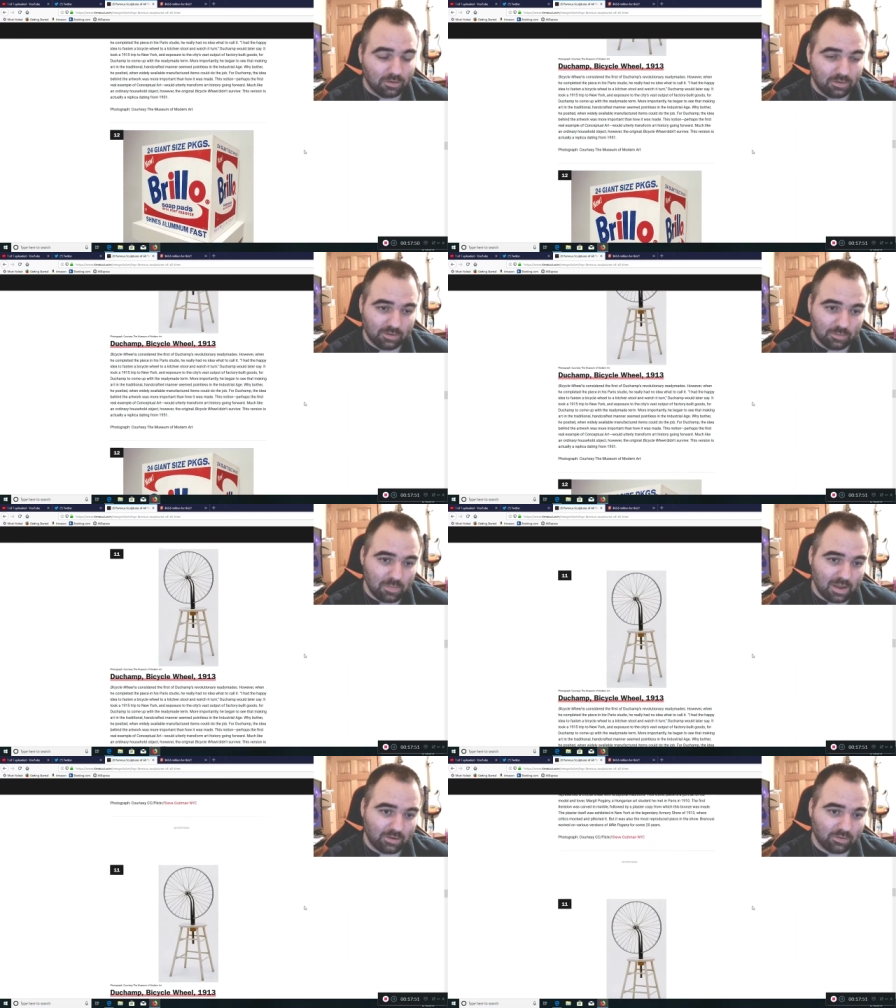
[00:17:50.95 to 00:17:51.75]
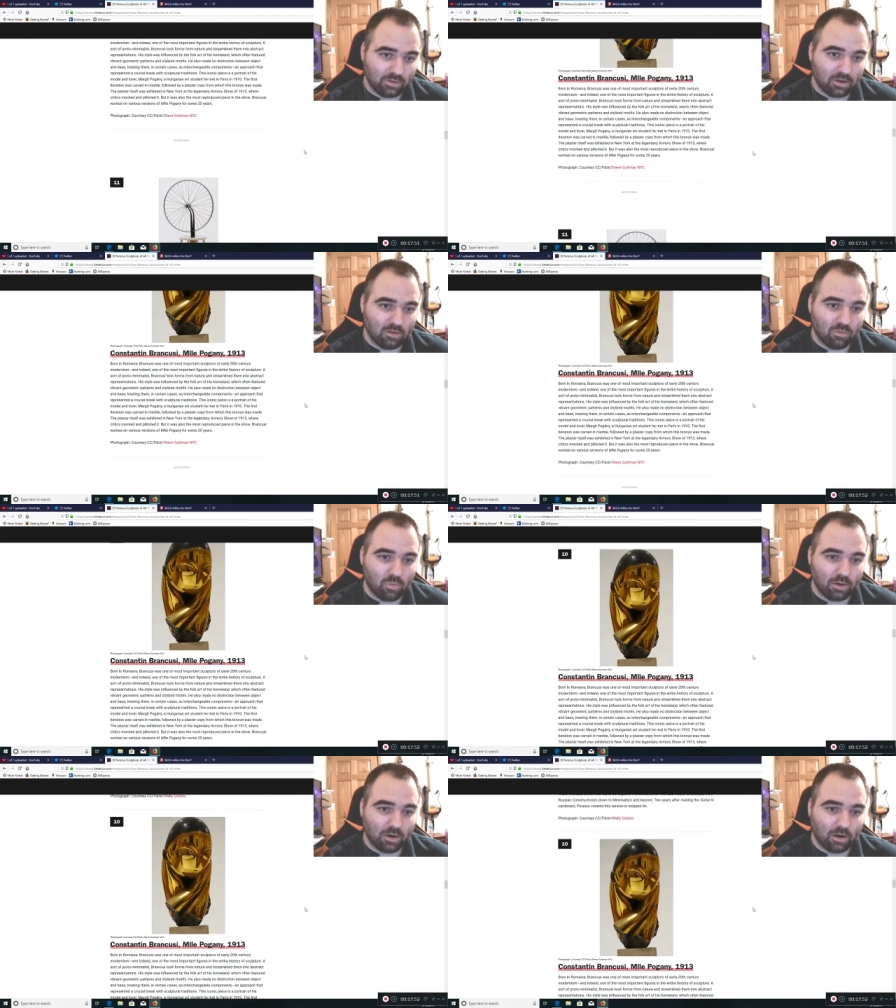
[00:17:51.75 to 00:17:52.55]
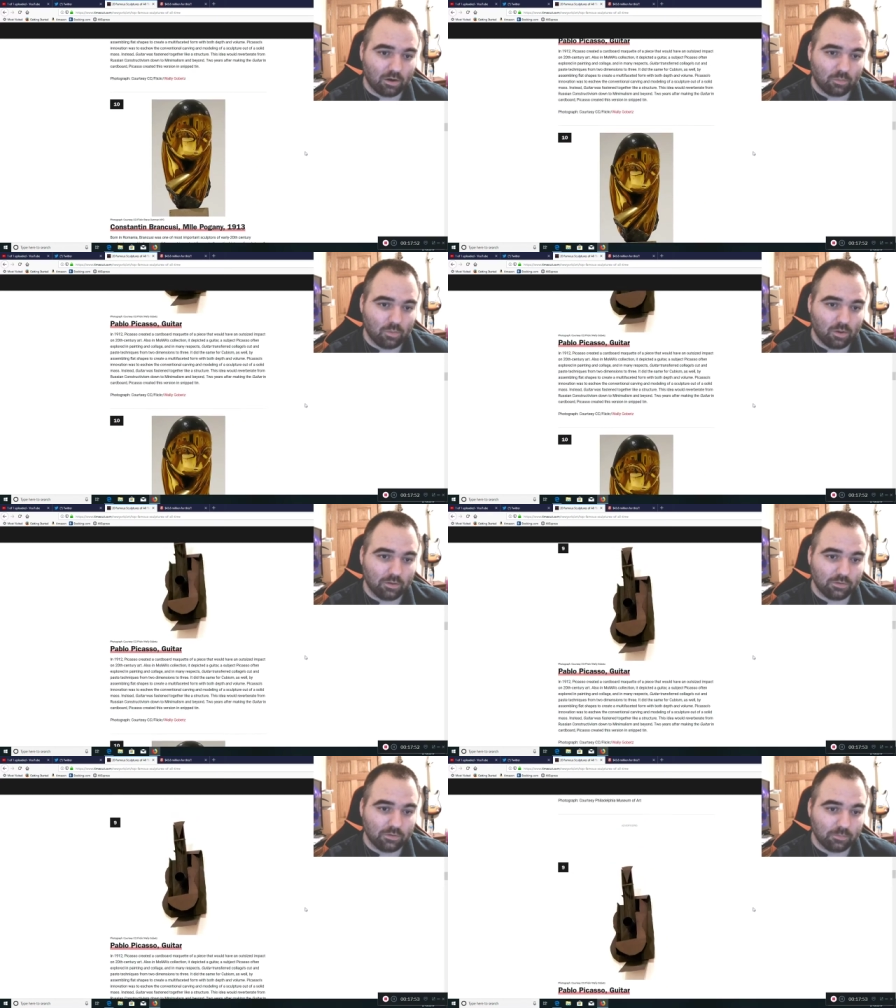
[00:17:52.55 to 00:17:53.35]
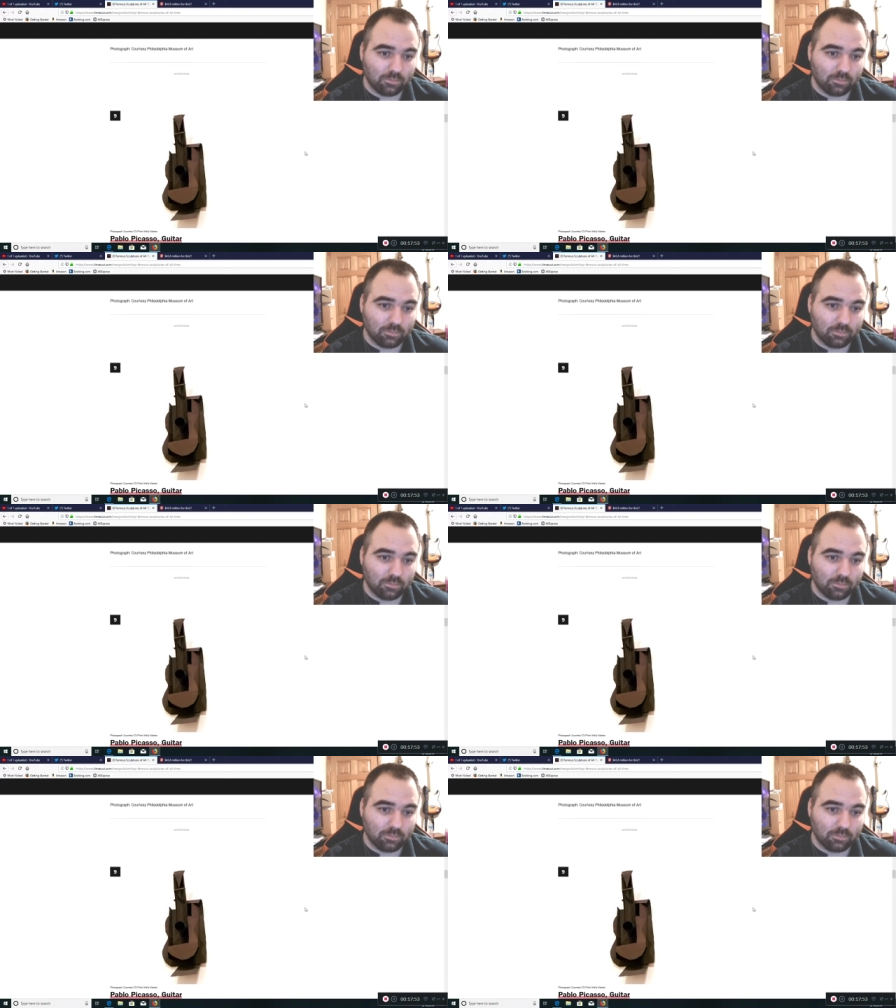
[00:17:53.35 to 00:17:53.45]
dismantling of what art was.